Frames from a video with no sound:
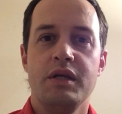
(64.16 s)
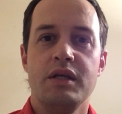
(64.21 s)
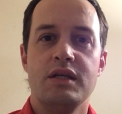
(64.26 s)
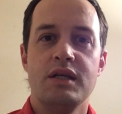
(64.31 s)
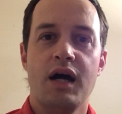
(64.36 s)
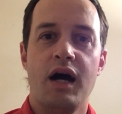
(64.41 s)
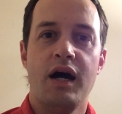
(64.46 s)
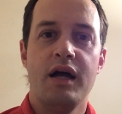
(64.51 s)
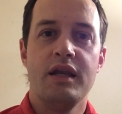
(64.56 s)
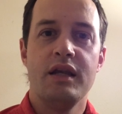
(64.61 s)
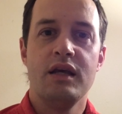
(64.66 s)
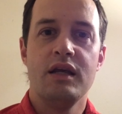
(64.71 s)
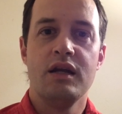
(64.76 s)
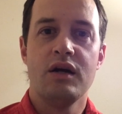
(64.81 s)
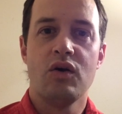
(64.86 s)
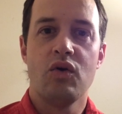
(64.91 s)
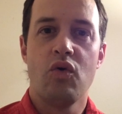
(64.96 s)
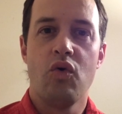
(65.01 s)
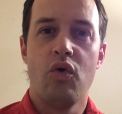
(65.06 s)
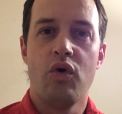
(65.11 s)
be done in
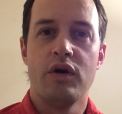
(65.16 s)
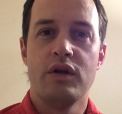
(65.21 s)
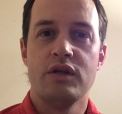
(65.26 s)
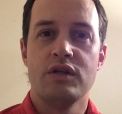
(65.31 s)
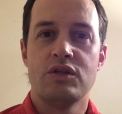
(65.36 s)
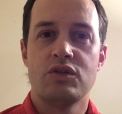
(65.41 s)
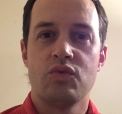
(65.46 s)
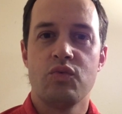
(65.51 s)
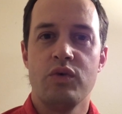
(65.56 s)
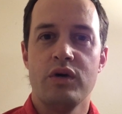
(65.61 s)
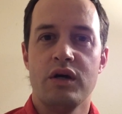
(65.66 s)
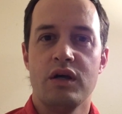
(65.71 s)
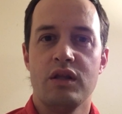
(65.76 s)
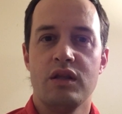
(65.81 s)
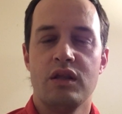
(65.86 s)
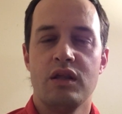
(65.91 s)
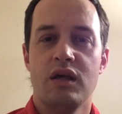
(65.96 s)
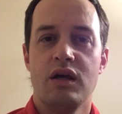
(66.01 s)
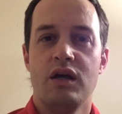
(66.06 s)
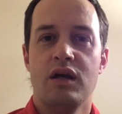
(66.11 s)
accordance with
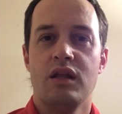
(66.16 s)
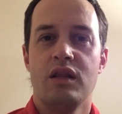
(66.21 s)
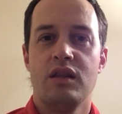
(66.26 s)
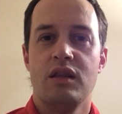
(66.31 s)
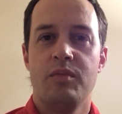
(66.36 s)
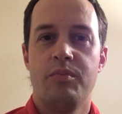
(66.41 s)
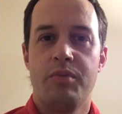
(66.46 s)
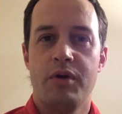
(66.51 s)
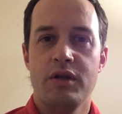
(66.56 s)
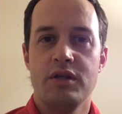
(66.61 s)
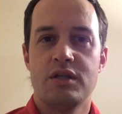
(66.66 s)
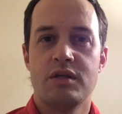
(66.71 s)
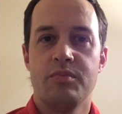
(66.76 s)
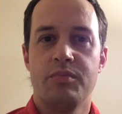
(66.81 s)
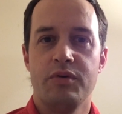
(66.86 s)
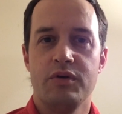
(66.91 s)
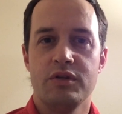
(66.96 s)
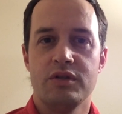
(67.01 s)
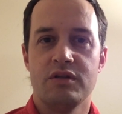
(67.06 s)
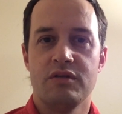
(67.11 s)
the
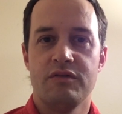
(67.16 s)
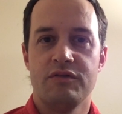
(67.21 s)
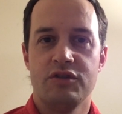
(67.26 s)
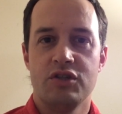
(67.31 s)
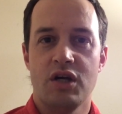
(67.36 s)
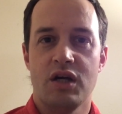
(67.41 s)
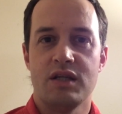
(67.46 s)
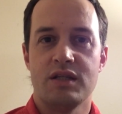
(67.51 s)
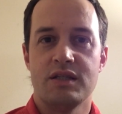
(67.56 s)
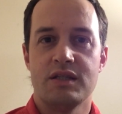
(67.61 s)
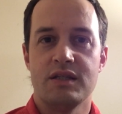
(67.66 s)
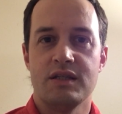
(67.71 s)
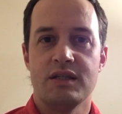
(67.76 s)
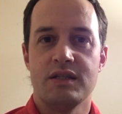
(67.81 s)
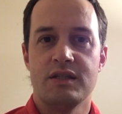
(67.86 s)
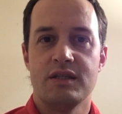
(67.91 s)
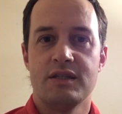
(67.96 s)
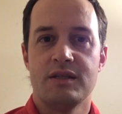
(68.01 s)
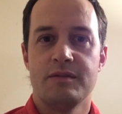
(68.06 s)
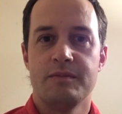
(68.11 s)
principles of
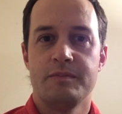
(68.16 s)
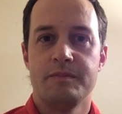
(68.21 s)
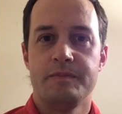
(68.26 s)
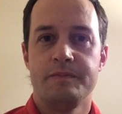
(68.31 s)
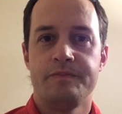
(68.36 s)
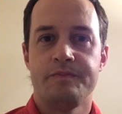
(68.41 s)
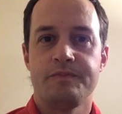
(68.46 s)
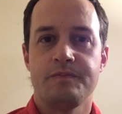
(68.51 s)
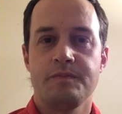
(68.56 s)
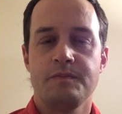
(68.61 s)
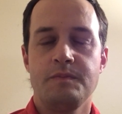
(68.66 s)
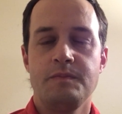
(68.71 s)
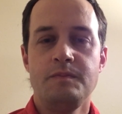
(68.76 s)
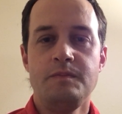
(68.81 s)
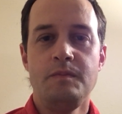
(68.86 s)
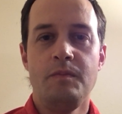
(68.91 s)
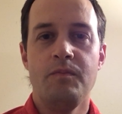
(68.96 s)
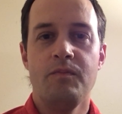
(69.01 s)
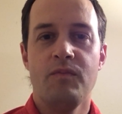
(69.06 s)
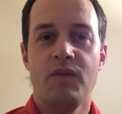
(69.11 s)
justice.
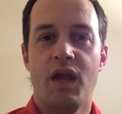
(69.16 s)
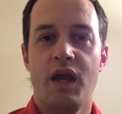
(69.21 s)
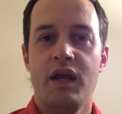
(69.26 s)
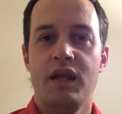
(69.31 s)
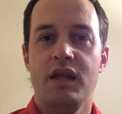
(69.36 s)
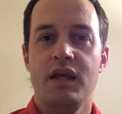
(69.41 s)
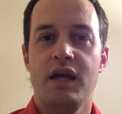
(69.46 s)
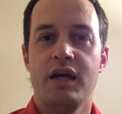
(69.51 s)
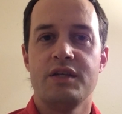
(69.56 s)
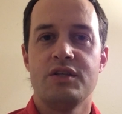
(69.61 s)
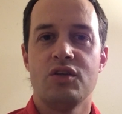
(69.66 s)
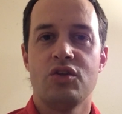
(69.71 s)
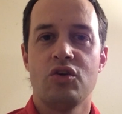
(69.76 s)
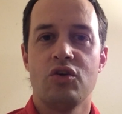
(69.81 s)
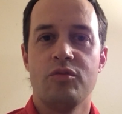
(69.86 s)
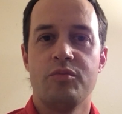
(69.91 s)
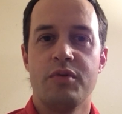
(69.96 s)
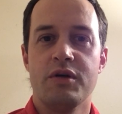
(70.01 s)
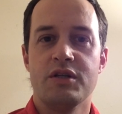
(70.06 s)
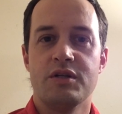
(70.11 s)
Okay, and he adds a
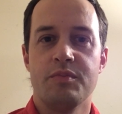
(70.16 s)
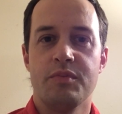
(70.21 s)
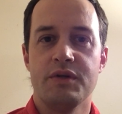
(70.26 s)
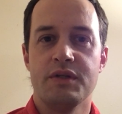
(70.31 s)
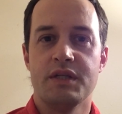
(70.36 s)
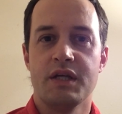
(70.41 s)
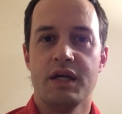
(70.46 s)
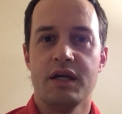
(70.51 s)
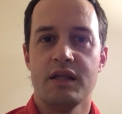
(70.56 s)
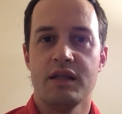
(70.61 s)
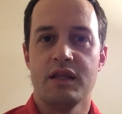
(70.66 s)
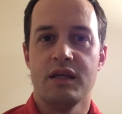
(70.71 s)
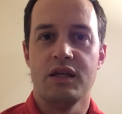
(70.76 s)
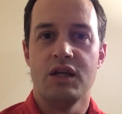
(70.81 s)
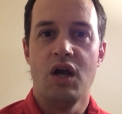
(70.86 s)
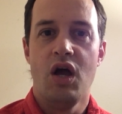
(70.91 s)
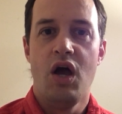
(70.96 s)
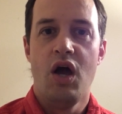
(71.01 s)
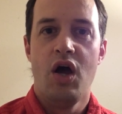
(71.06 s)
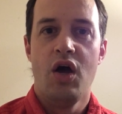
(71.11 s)
third principle saying
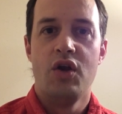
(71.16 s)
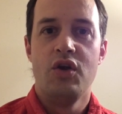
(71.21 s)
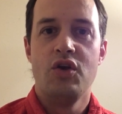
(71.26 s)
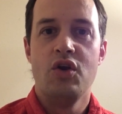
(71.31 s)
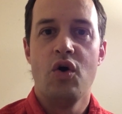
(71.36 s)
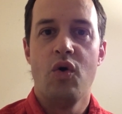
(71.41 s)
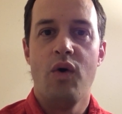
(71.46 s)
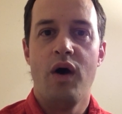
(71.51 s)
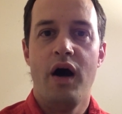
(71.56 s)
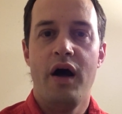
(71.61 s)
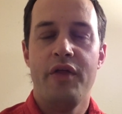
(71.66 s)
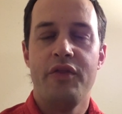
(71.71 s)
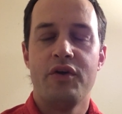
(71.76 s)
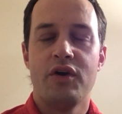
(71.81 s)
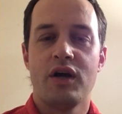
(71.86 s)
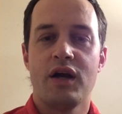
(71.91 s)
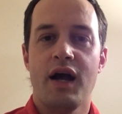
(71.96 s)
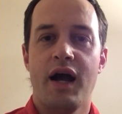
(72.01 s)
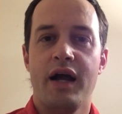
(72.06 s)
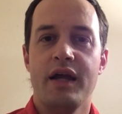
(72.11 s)
that no
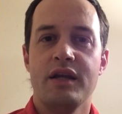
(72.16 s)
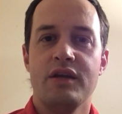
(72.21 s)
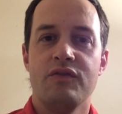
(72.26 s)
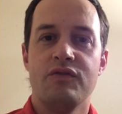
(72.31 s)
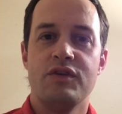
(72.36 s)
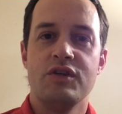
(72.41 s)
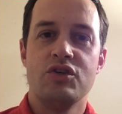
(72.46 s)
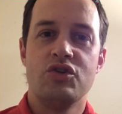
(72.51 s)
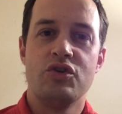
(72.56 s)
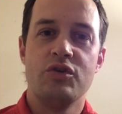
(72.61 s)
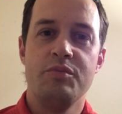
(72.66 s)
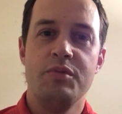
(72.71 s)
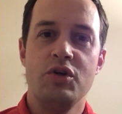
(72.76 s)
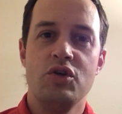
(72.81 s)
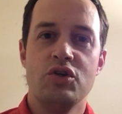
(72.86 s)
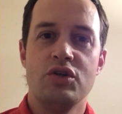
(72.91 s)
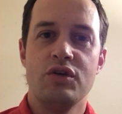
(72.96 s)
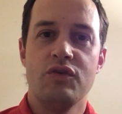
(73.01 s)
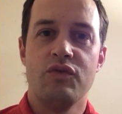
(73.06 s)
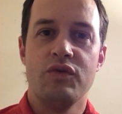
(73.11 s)
other kind of
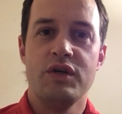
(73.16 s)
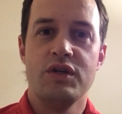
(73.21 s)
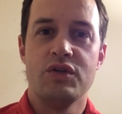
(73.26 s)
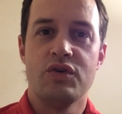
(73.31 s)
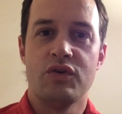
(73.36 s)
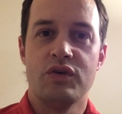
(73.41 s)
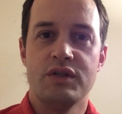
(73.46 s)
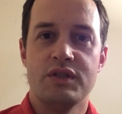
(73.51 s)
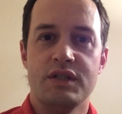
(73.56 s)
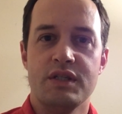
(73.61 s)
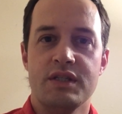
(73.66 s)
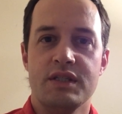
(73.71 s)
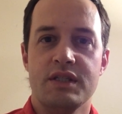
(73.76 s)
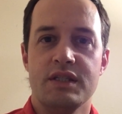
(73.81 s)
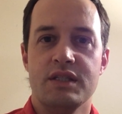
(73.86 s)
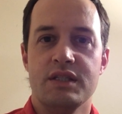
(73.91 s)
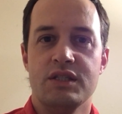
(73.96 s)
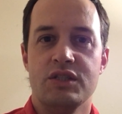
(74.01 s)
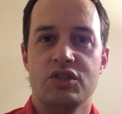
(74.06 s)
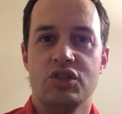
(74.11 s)
distribution of
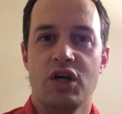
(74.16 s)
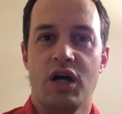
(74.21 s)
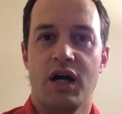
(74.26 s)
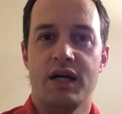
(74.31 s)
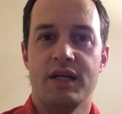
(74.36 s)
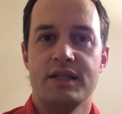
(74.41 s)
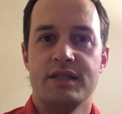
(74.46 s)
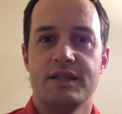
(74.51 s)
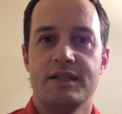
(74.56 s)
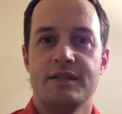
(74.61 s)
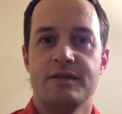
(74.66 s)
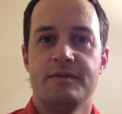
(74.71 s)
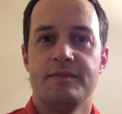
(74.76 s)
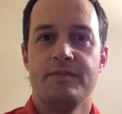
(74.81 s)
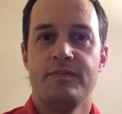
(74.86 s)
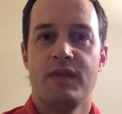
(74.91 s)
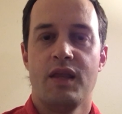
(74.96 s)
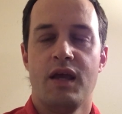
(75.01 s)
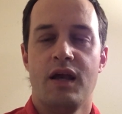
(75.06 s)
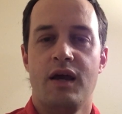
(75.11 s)
resources is just
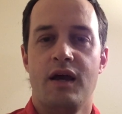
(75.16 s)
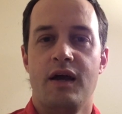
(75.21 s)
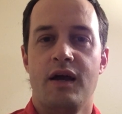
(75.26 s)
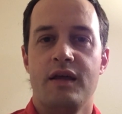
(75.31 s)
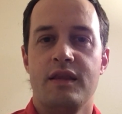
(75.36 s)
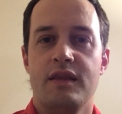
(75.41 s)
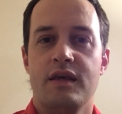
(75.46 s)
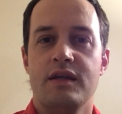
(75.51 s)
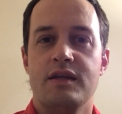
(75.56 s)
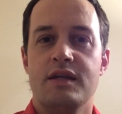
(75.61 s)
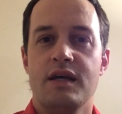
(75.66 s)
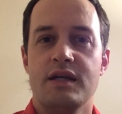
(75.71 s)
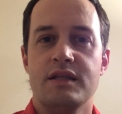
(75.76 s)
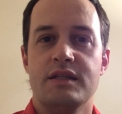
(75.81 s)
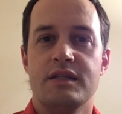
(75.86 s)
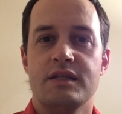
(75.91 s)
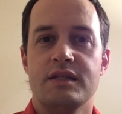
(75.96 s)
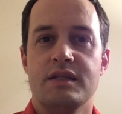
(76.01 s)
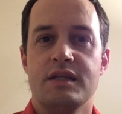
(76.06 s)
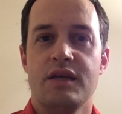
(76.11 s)
that
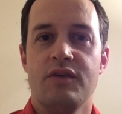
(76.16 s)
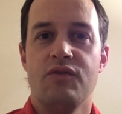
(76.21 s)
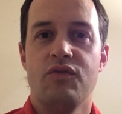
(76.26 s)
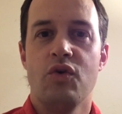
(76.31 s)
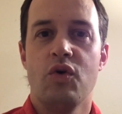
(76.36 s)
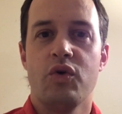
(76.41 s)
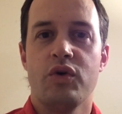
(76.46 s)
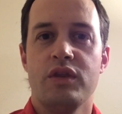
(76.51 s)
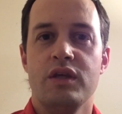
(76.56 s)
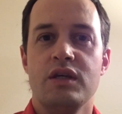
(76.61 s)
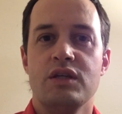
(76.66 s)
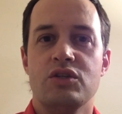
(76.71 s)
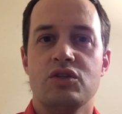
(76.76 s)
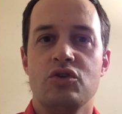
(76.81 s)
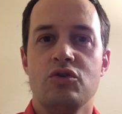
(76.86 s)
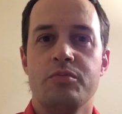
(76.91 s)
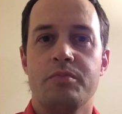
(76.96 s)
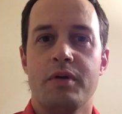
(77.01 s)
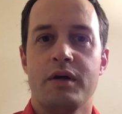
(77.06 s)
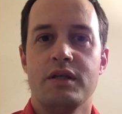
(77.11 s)
doesn't invoke these
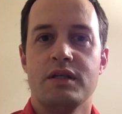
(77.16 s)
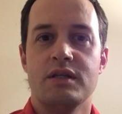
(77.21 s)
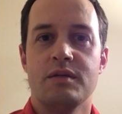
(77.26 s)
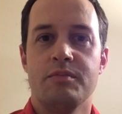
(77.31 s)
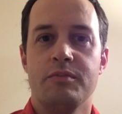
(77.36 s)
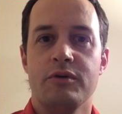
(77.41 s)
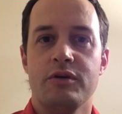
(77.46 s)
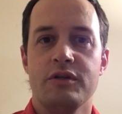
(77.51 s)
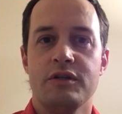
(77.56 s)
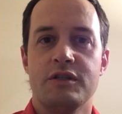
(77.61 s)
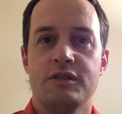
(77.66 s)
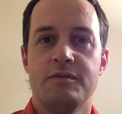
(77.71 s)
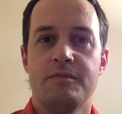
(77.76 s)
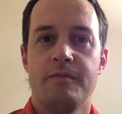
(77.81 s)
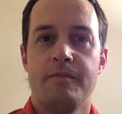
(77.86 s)
two principles.